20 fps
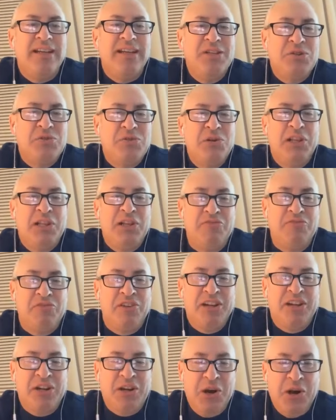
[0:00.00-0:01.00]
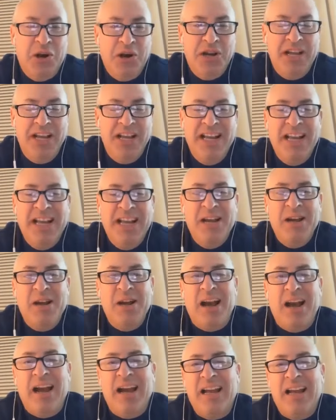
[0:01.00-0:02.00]
it's really friggin' hard.
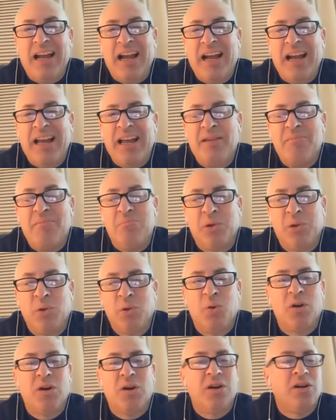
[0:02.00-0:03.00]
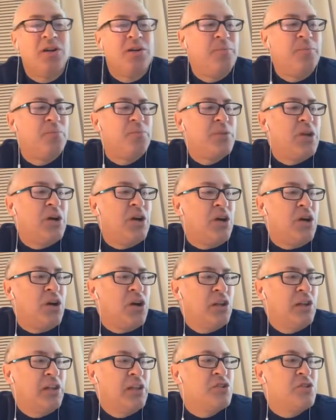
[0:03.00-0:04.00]
I, I implore uh,
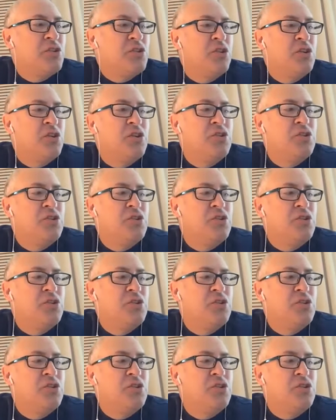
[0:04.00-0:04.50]
our listener